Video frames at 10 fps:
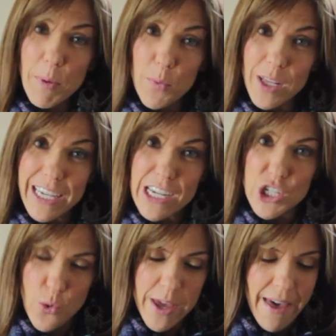people really
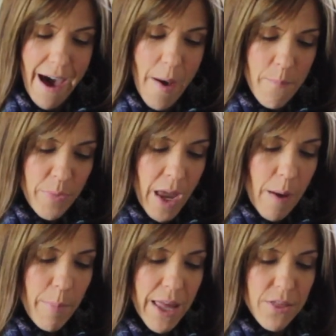enjoy that.
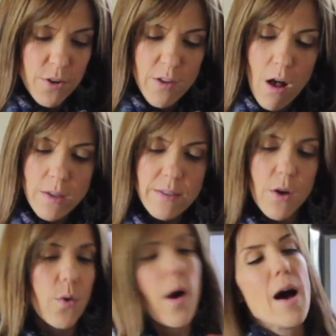But there's
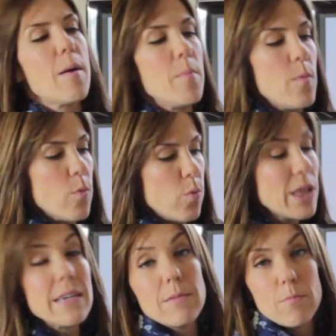also
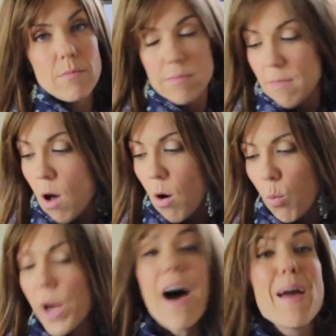really
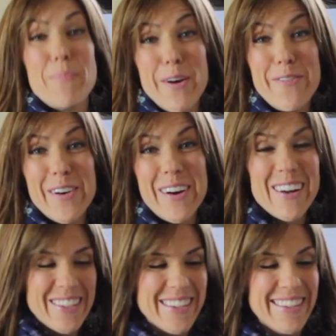what I
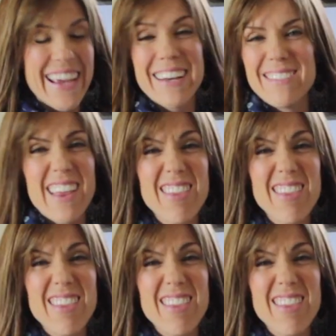prefer, I'll just say, because